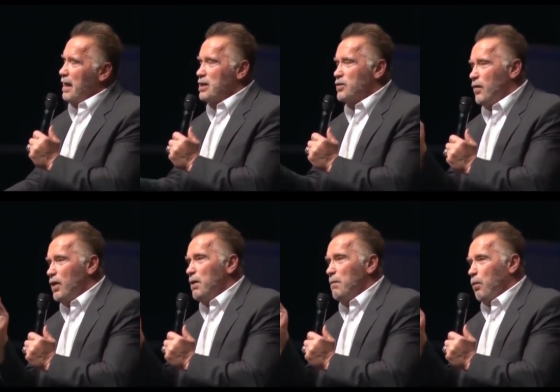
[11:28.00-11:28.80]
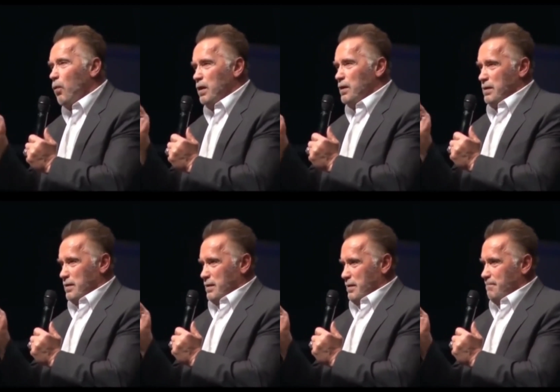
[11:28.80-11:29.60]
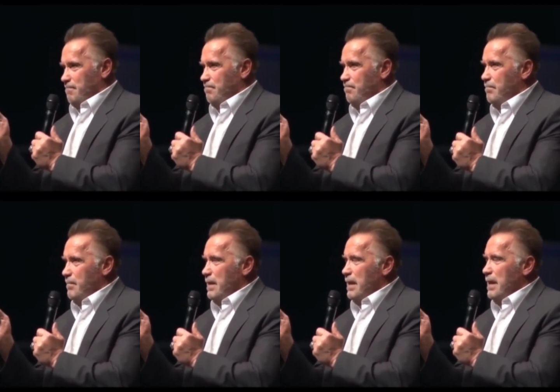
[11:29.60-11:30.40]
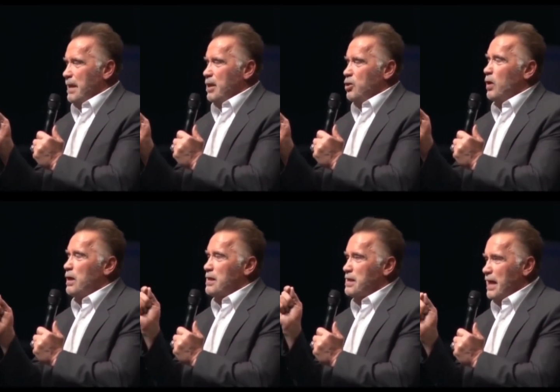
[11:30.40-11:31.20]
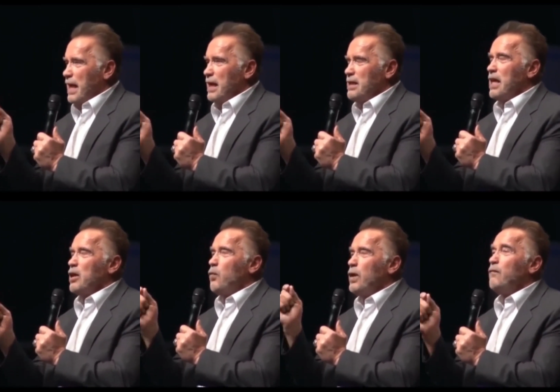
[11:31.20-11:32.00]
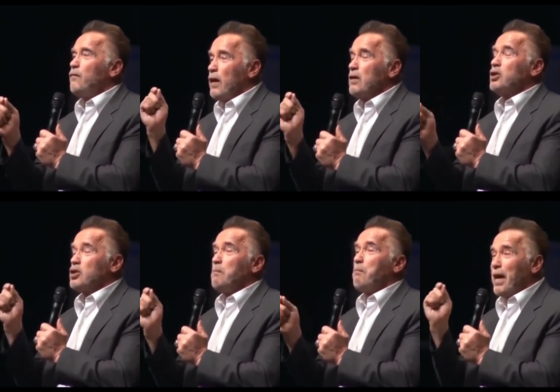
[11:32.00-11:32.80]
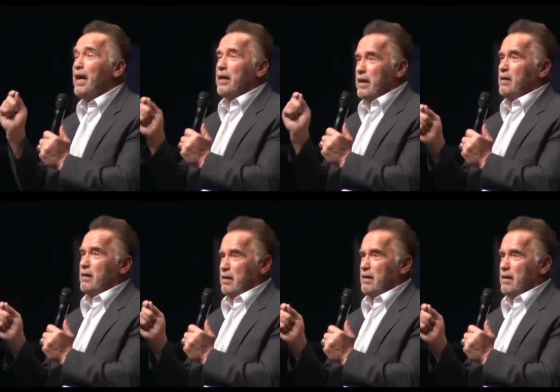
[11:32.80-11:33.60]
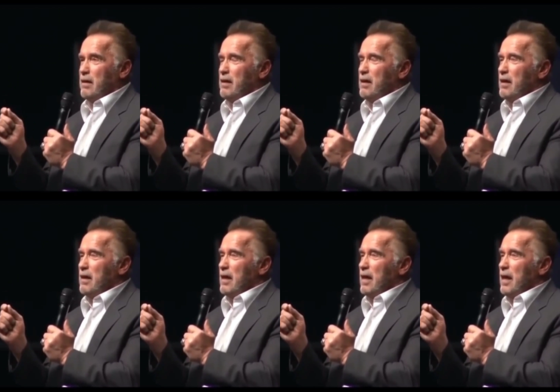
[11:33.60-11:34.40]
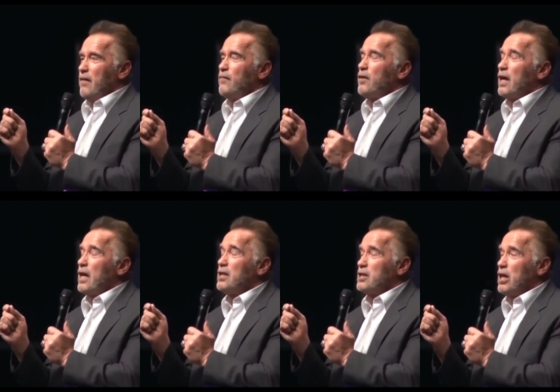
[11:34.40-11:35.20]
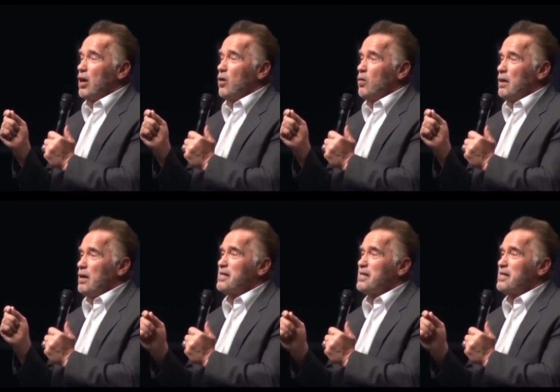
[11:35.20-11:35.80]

And it's very important to understand that we function better if there is no